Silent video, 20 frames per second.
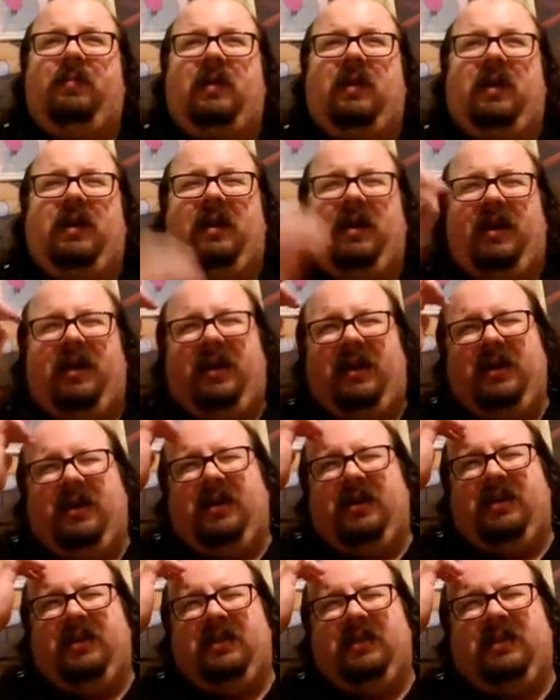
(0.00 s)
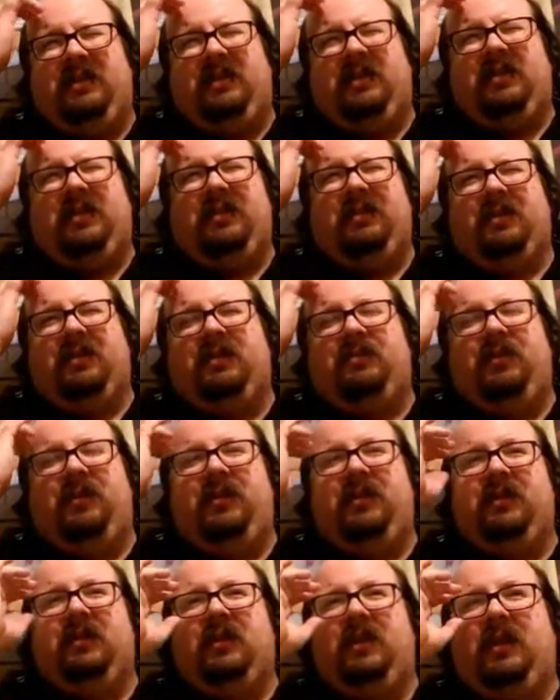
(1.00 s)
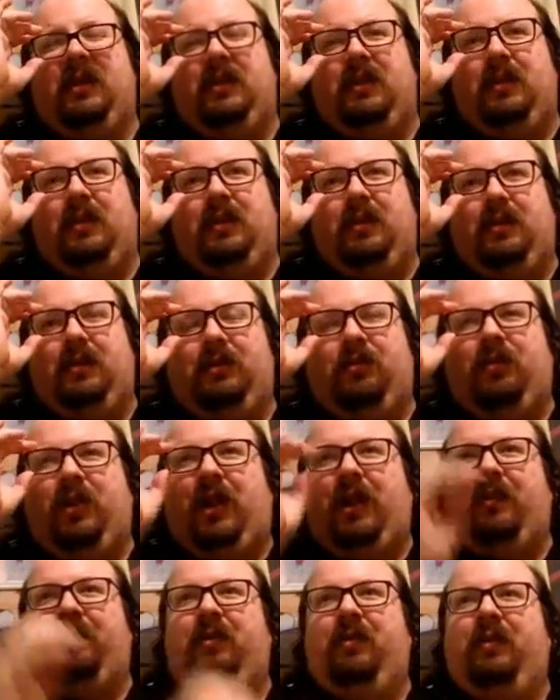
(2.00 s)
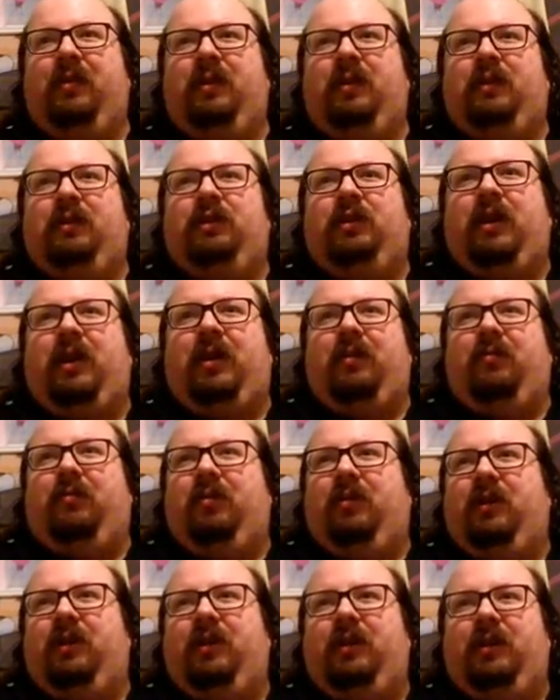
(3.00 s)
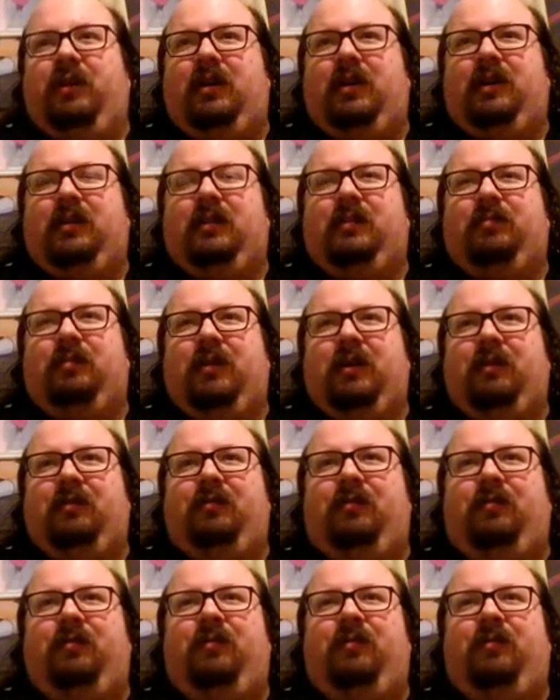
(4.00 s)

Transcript: had some experience. I had the Dragon Warrior as one